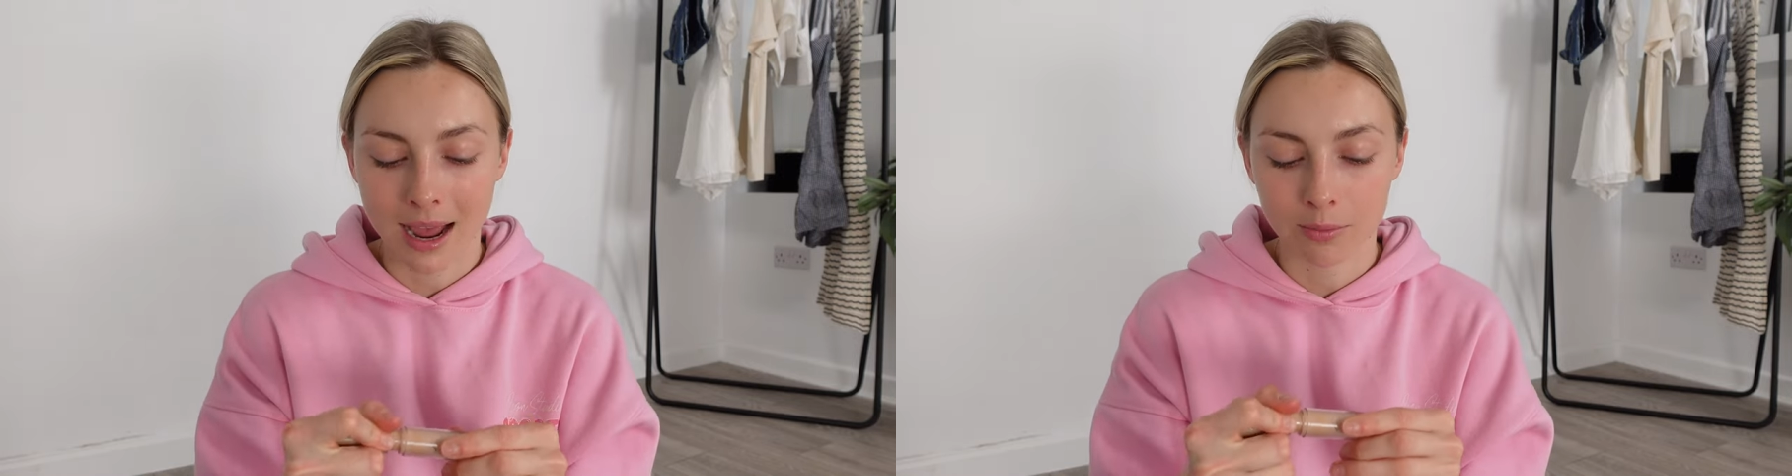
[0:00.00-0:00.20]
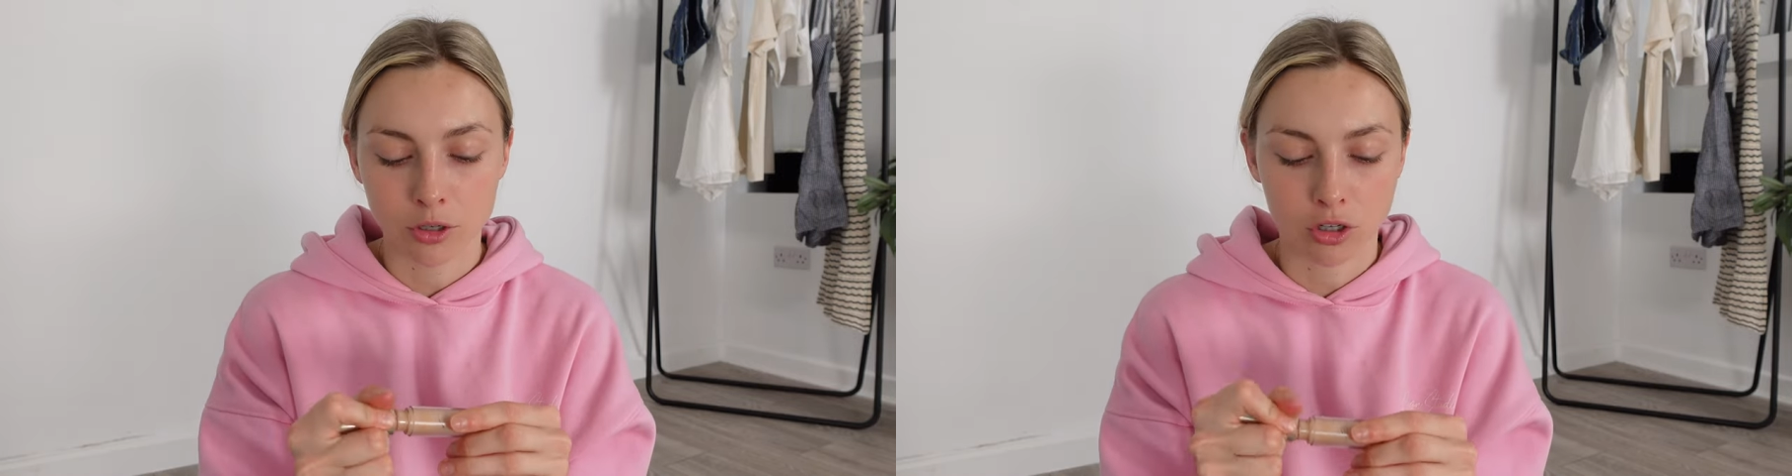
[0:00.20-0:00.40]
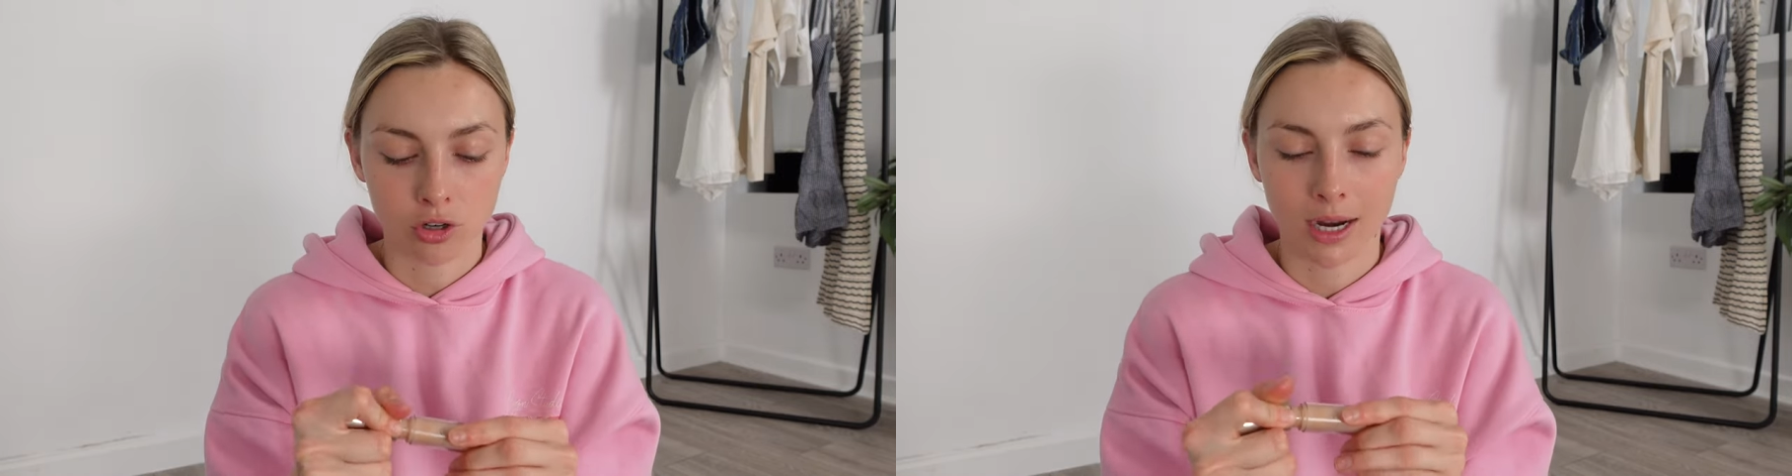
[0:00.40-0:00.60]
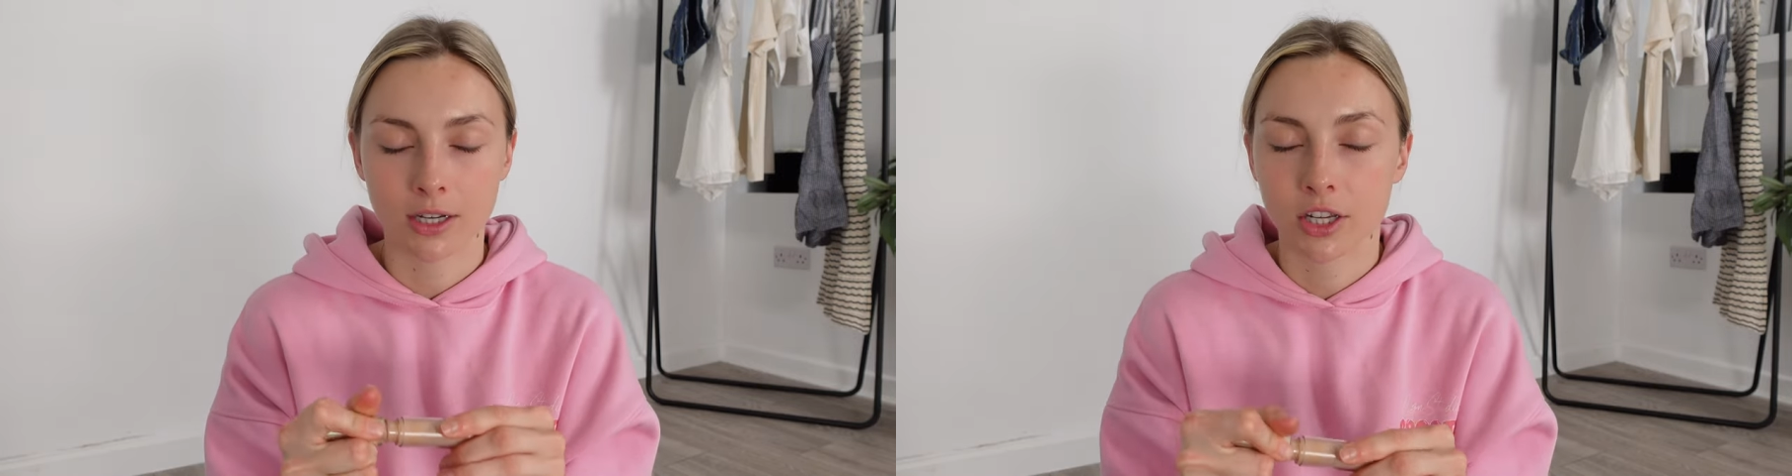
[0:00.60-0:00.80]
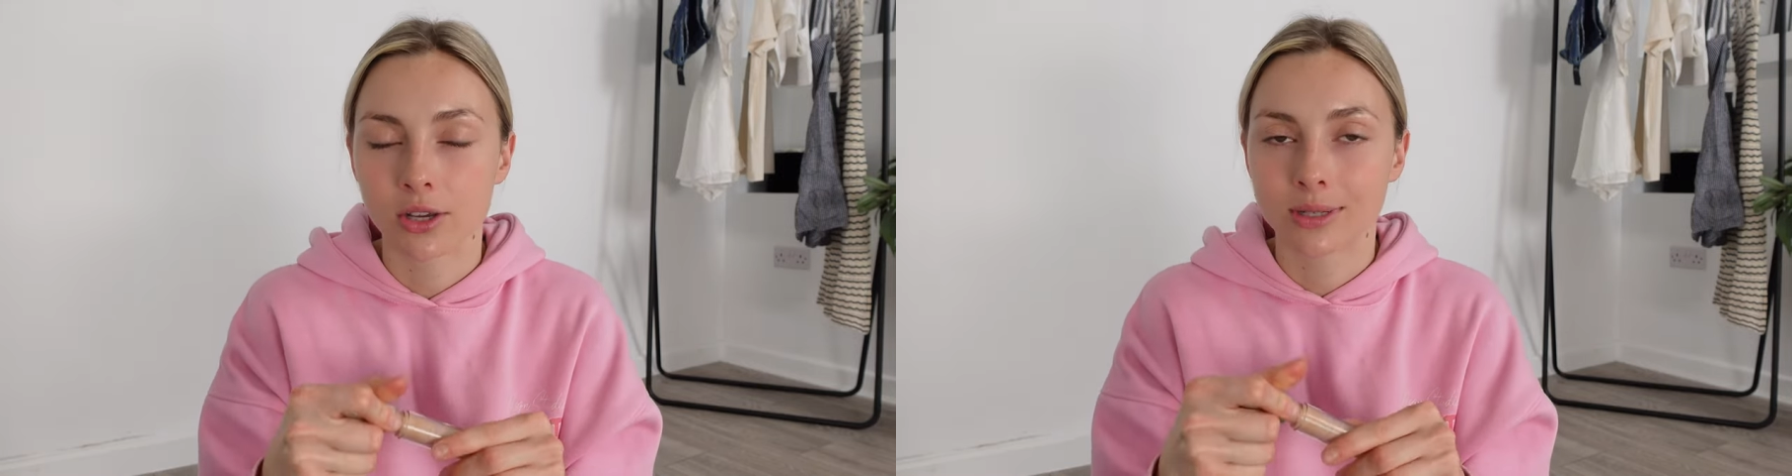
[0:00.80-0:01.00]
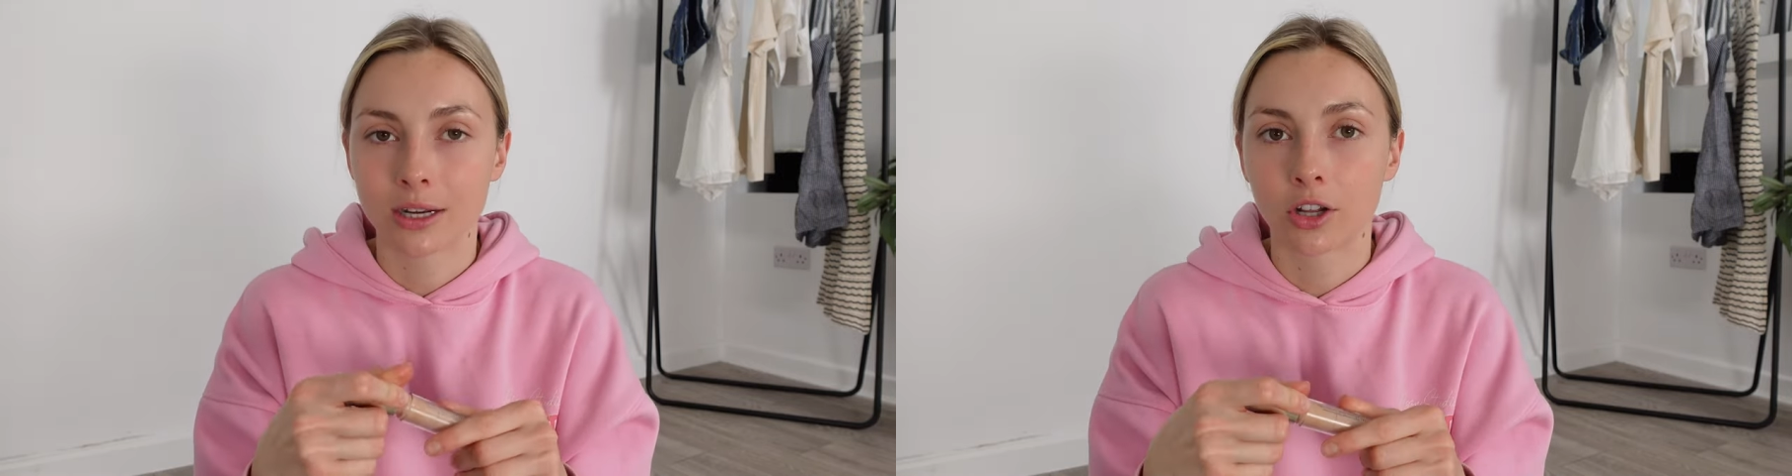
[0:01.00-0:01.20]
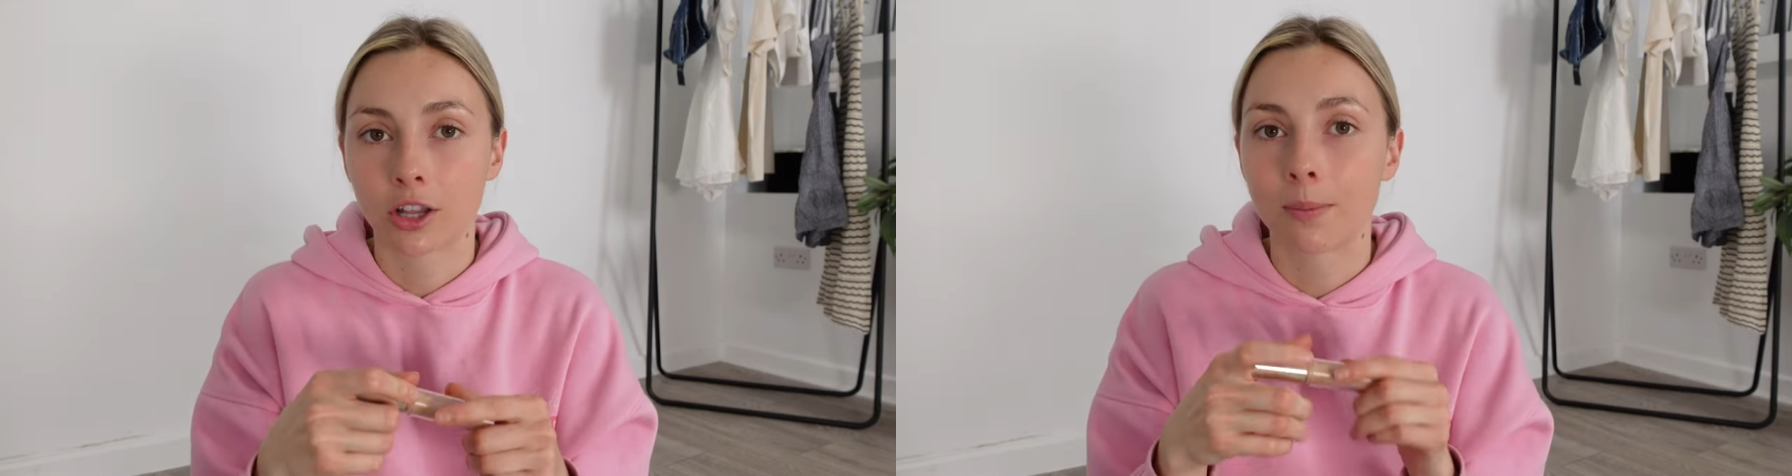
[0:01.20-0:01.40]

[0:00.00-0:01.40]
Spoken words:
I'm just trying to use it all